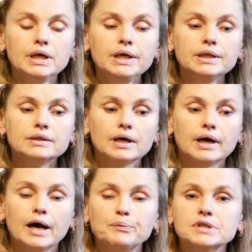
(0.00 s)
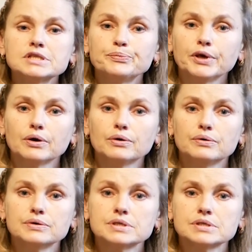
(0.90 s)
it happens
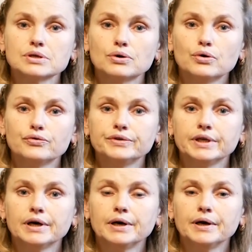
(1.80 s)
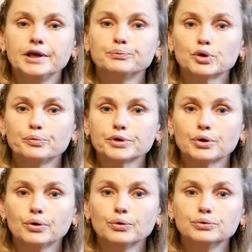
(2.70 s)
because of the improper
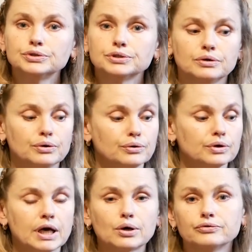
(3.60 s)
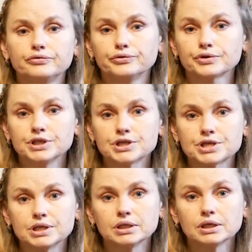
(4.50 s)
coat or lack of
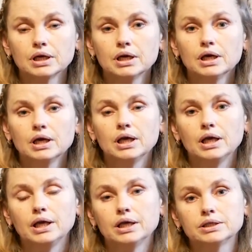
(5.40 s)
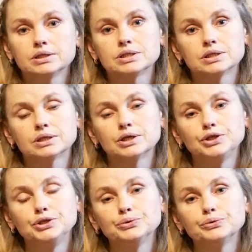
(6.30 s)
furnishing. And
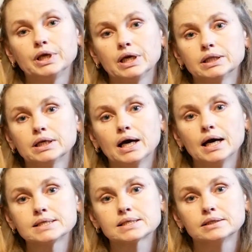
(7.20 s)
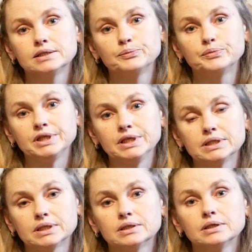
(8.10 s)
you can ask the
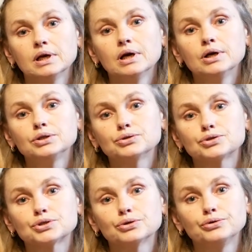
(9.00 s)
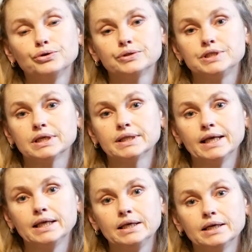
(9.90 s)
breeder to show your
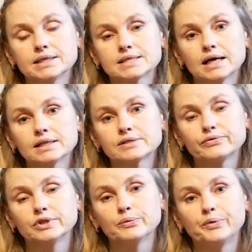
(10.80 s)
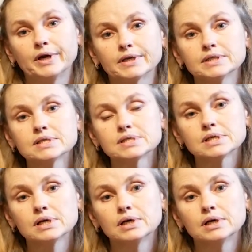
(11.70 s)
DNA results for the parents.